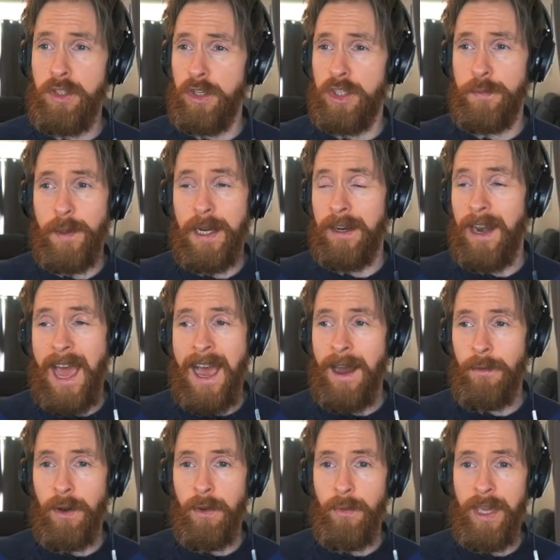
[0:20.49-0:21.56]
Just spend an
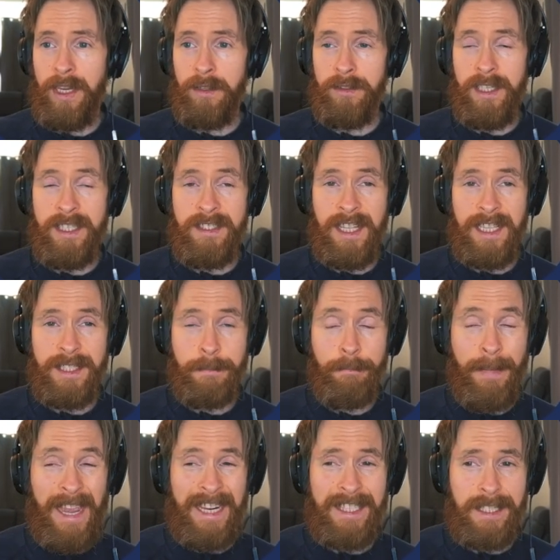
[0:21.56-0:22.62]
hour a week on this. That's
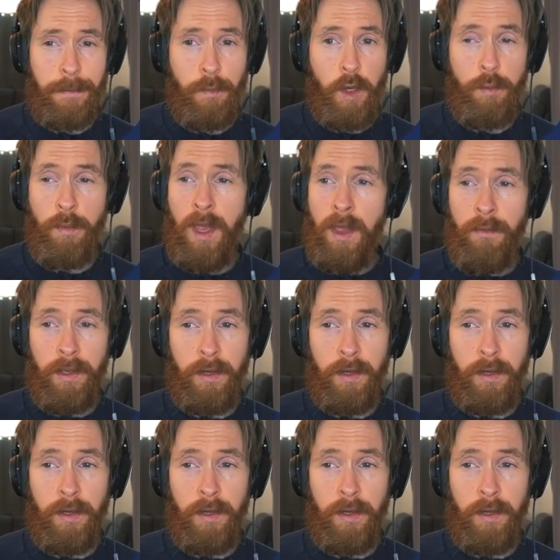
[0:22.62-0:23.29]
maximum.